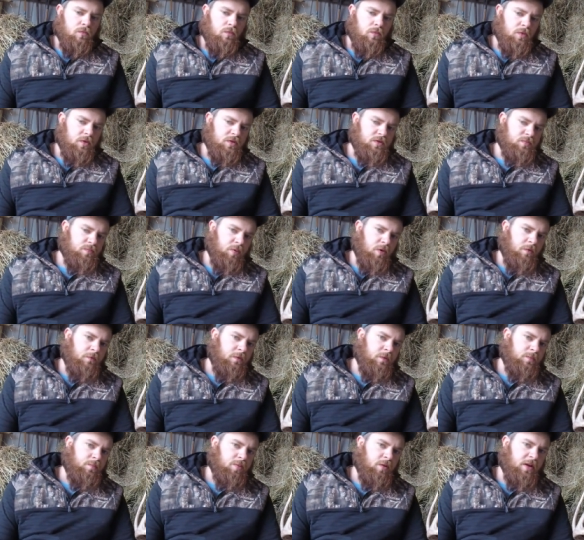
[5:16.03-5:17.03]
it's
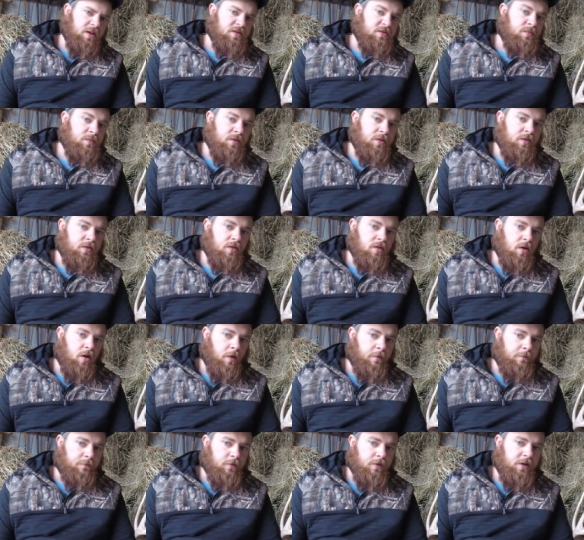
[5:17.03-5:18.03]
perfect placement
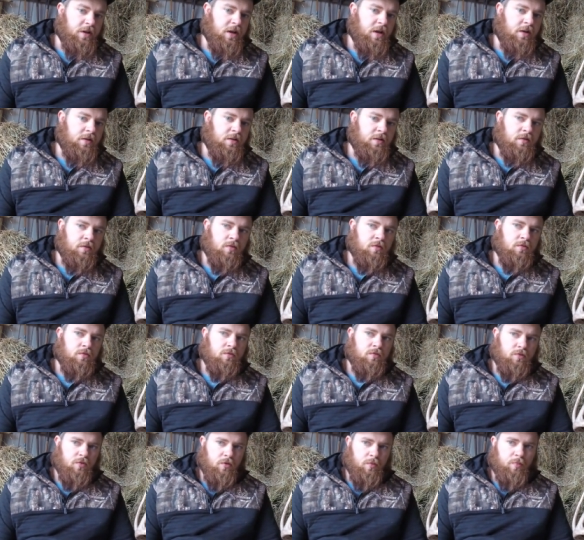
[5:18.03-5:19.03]
of
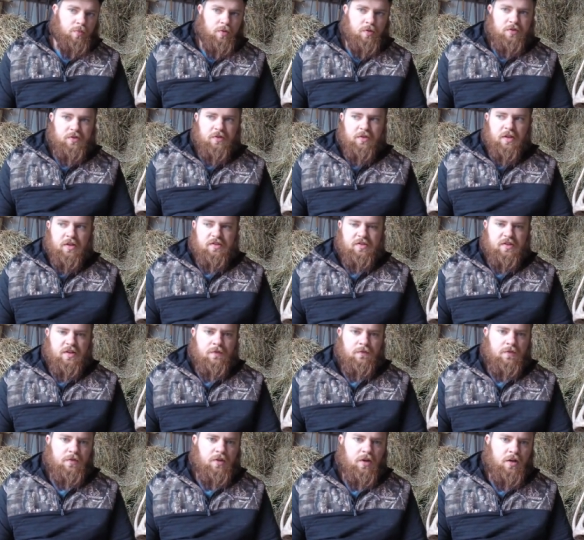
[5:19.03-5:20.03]
freehanding to a person that's
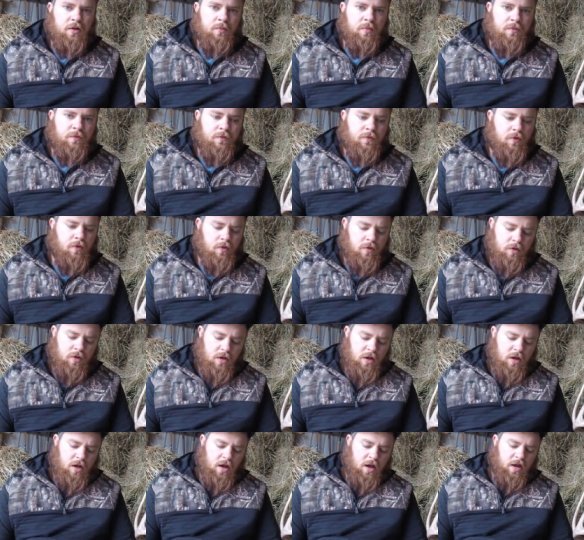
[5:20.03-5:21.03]
never done it before.
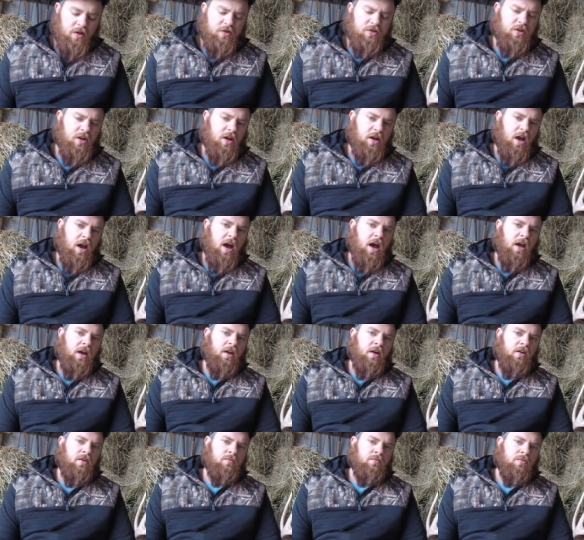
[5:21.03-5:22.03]
I shot
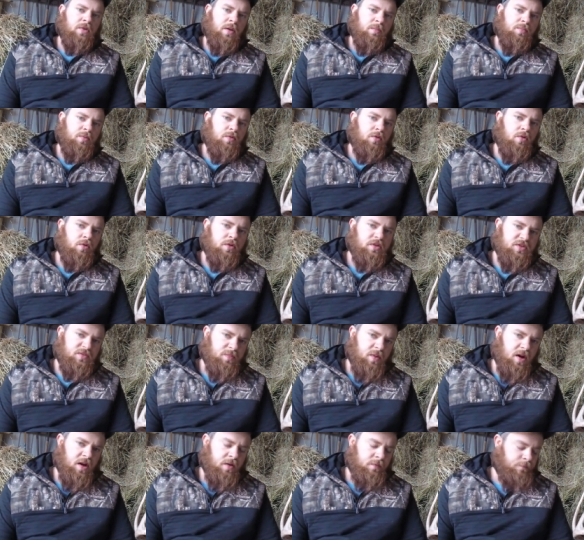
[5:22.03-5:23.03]
high on him, right below the
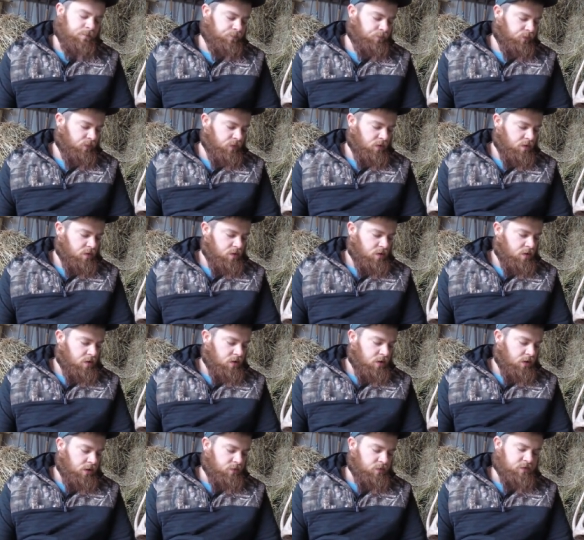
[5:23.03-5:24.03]
spine.
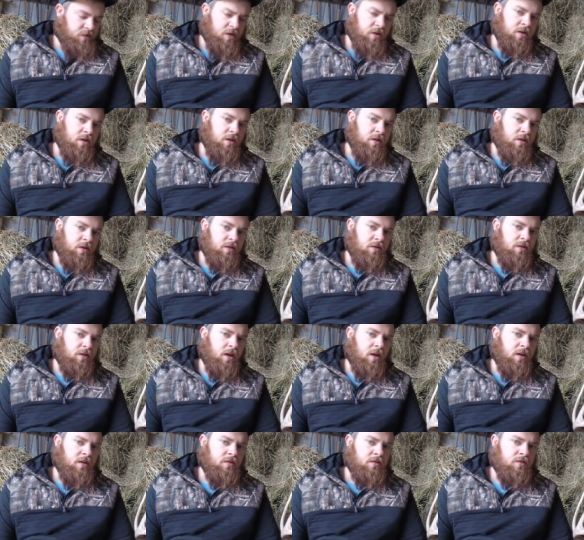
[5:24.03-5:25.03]
It was on an
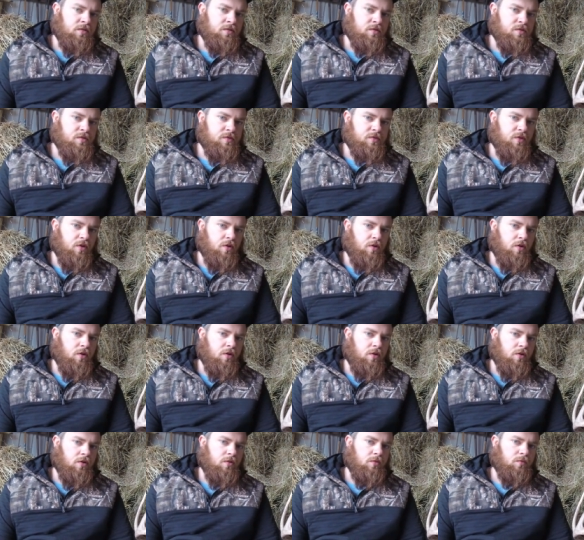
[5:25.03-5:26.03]
incline,
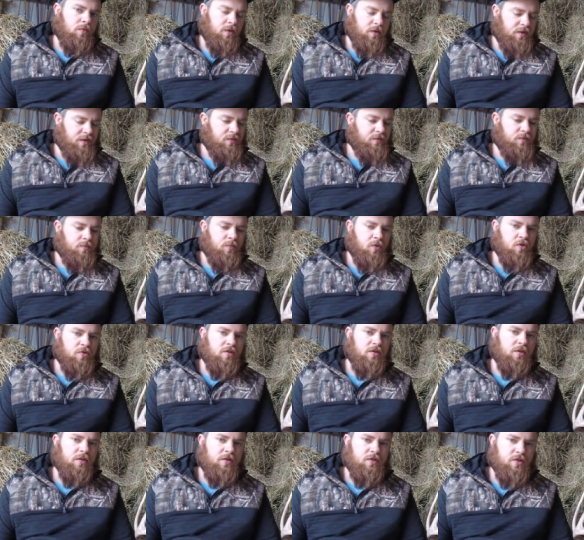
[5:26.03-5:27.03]
so it was
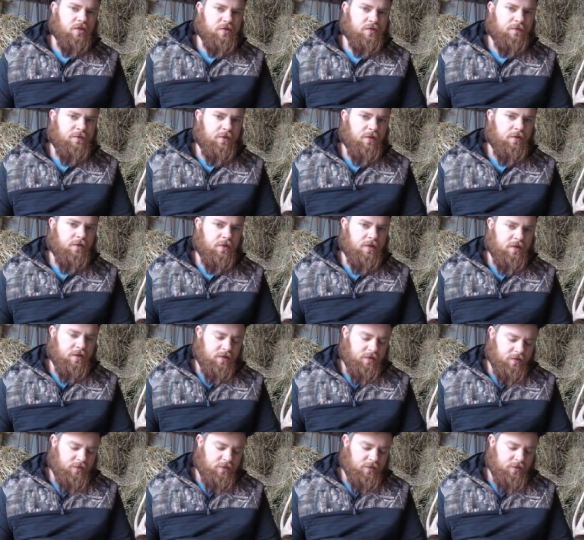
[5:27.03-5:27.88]
mostly just fill the